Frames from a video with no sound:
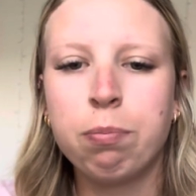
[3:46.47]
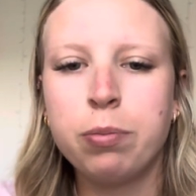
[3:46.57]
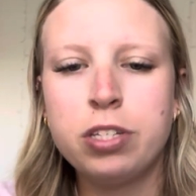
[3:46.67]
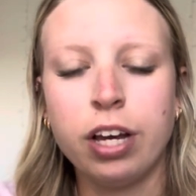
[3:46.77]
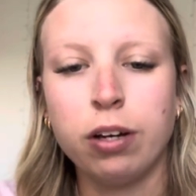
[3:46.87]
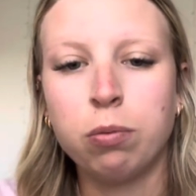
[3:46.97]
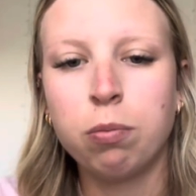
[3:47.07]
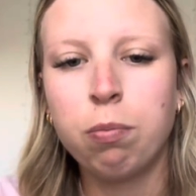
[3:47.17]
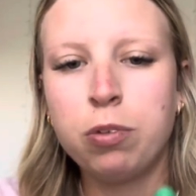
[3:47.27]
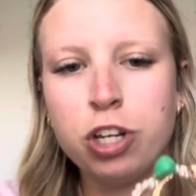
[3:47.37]
So
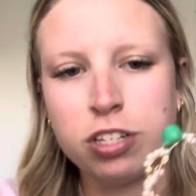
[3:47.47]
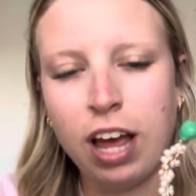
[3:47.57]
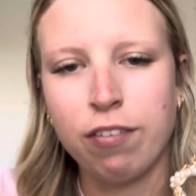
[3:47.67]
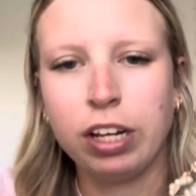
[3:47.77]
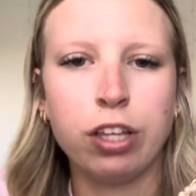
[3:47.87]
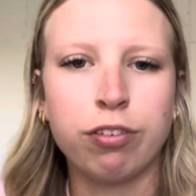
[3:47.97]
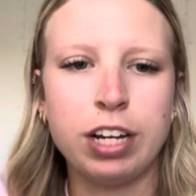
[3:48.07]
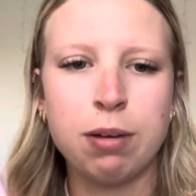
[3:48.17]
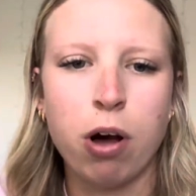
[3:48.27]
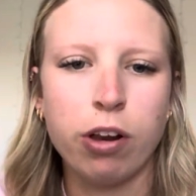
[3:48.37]
just having a
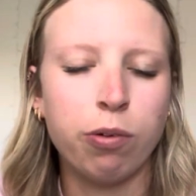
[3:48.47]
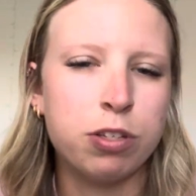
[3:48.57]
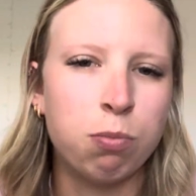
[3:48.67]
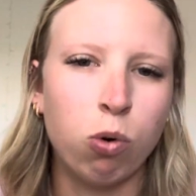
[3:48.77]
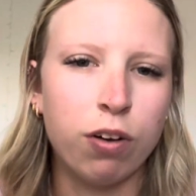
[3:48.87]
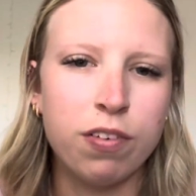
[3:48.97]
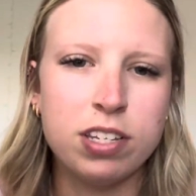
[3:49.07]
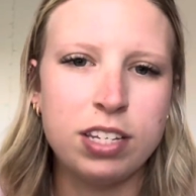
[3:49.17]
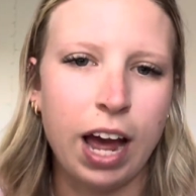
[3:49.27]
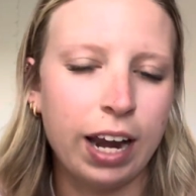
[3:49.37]
3D model is more of a
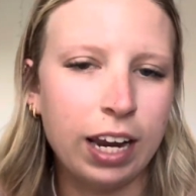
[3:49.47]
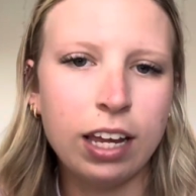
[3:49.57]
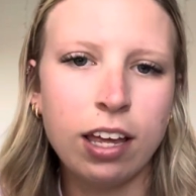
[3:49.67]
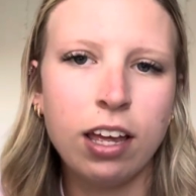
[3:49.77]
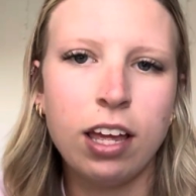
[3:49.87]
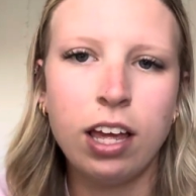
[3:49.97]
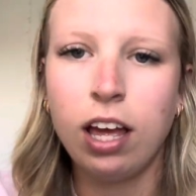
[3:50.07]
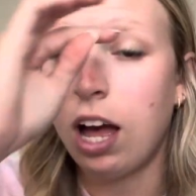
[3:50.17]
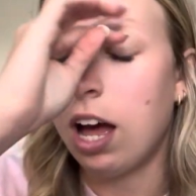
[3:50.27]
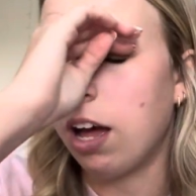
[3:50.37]
static
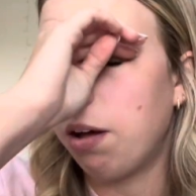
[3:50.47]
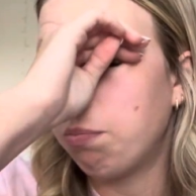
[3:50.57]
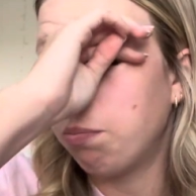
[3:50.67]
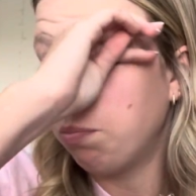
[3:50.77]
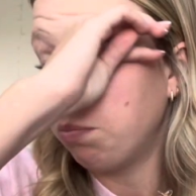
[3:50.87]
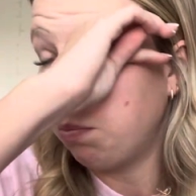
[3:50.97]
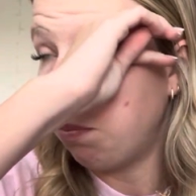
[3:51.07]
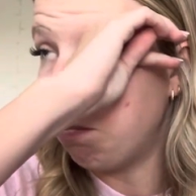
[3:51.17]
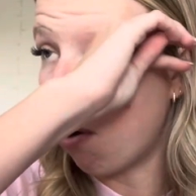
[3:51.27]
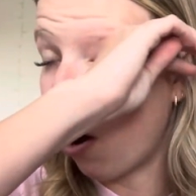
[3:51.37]

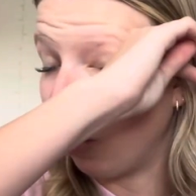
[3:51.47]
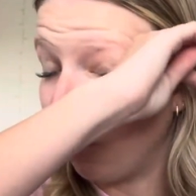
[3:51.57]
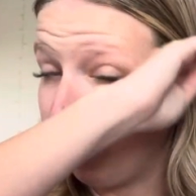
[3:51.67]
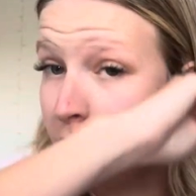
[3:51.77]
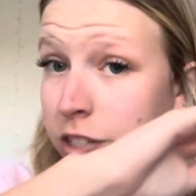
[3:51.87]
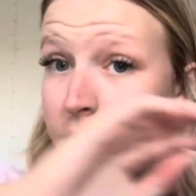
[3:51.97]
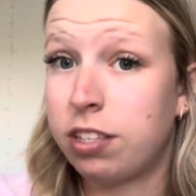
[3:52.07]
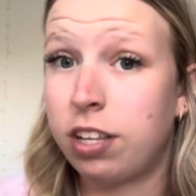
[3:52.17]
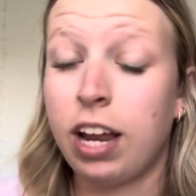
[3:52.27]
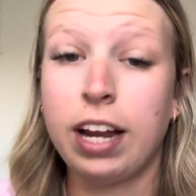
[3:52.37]
model versus
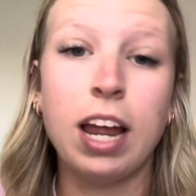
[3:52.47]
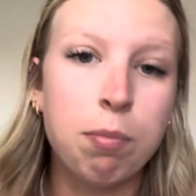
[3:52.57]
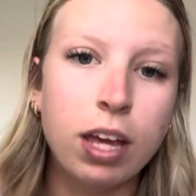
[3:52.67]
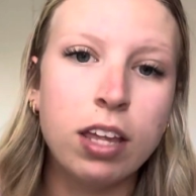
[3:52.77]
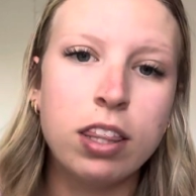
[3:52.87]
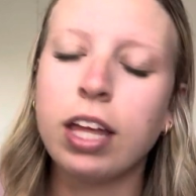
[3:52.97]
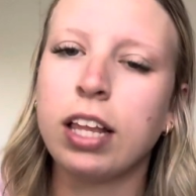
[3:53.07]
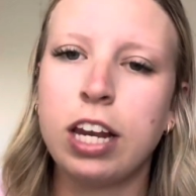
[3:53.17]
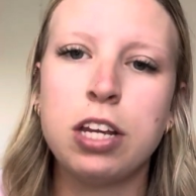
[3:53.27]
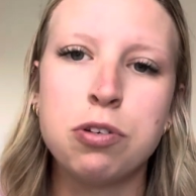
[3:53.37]
the dynamic thing
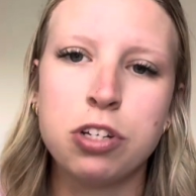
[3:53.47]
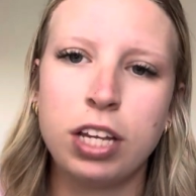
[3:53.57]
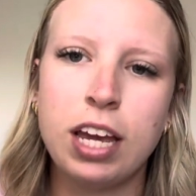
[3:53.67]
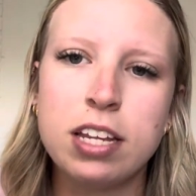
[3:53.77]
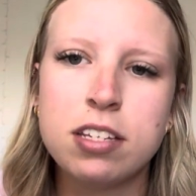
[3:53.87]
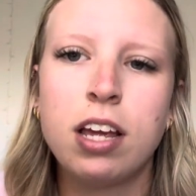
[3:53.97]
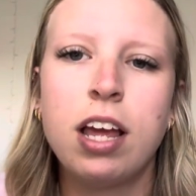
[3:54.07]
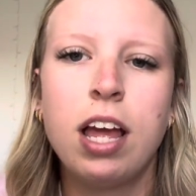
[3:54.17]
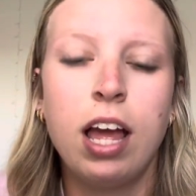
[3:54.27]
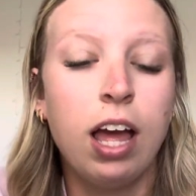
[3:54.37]
that it usually is.
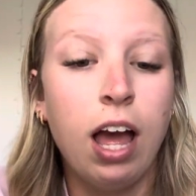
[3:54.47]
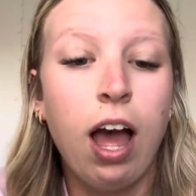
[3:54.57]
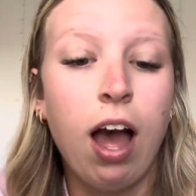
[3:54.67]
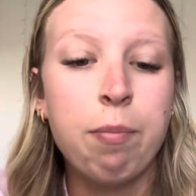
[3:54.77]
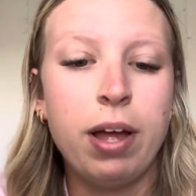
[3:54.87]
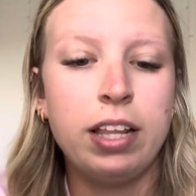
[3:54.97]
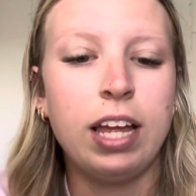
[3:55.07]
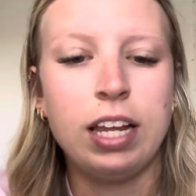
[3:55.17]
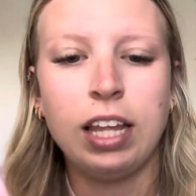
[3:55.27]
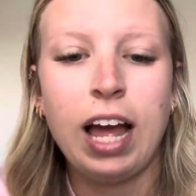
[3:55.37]
And
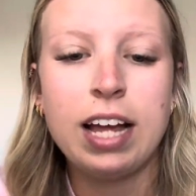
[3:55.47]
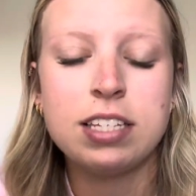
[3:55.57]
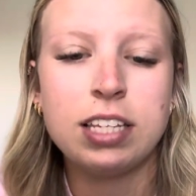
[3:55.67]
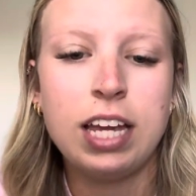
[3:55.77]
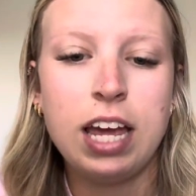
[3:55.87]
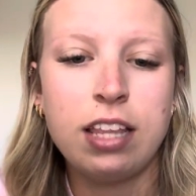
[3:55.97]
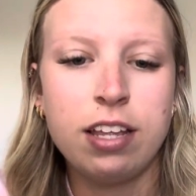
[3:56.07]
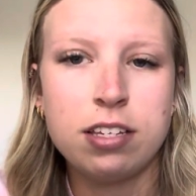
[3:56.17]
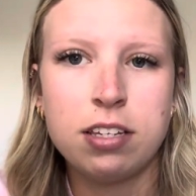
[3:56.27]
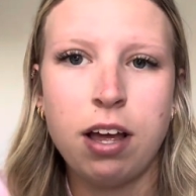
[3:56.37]
then lastly,
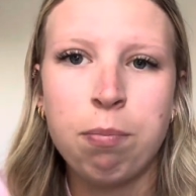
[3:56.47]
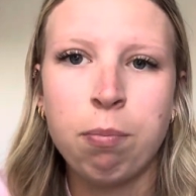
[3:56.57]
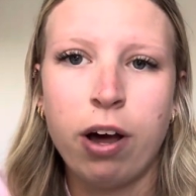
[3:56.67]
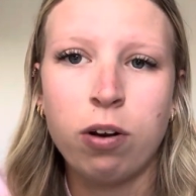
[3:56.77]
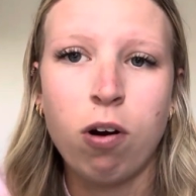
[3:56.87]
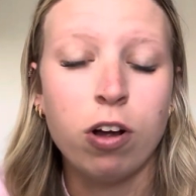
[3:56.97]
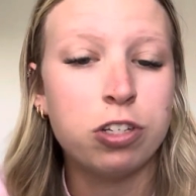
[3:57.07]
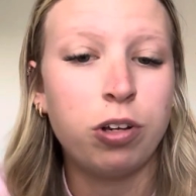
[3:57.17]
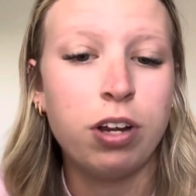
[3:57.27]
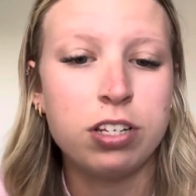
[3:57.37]
this model
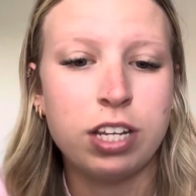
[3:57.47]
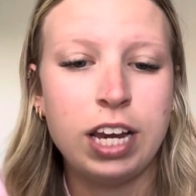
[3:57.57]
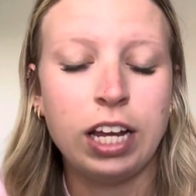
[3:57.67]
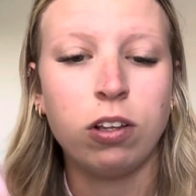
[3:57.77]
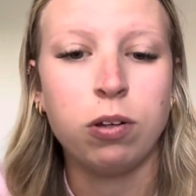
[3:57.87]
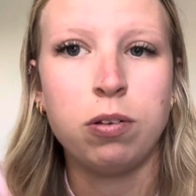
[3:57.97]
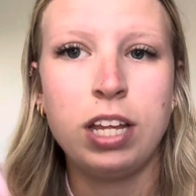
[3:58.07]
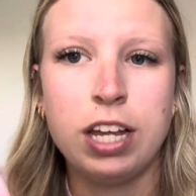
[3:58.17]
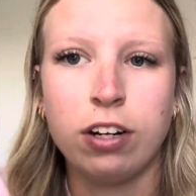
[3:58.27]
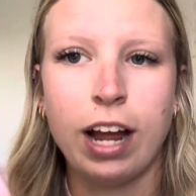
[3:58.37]
also doesn't include
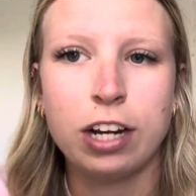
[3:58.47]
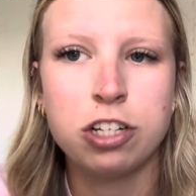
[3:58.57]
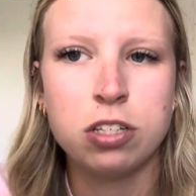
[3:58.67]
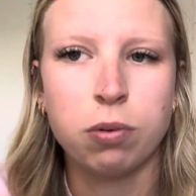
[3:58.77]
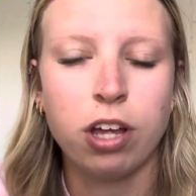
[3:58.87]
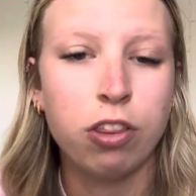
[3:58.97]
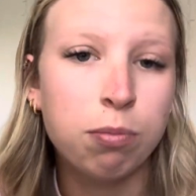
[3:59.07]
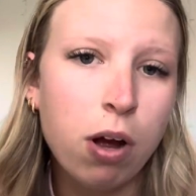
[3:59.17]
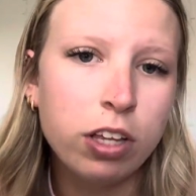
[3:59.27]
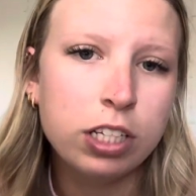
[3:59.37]
the interactions with other
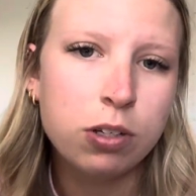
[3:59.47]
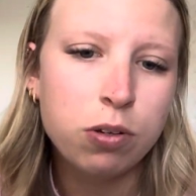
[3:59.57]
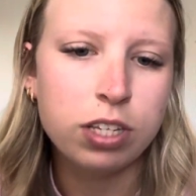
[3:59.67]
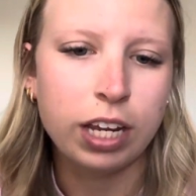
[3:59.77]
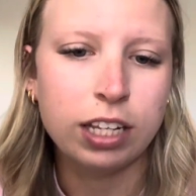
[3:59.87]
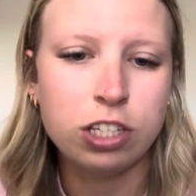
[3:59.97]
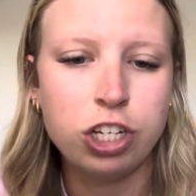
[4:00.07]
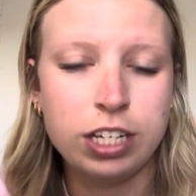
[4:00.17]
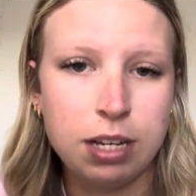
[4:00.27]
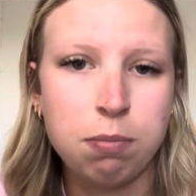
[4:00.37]
molecules like
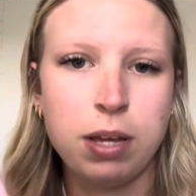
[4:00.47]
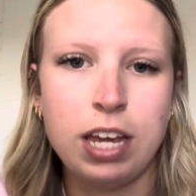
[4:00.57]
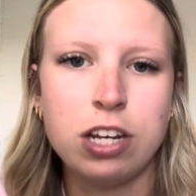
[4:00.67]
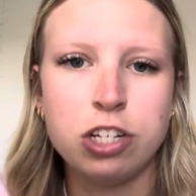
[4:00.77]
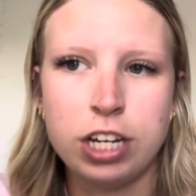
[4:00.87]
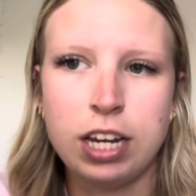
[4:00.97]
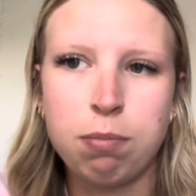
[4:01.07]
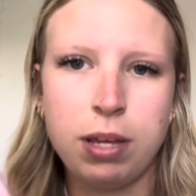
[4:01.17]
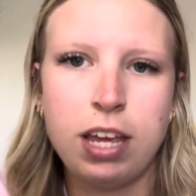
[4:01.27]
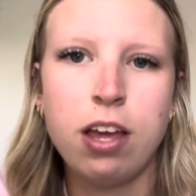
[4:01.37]
GTP and
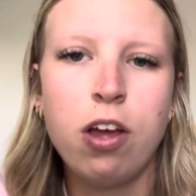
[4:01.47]
GDP,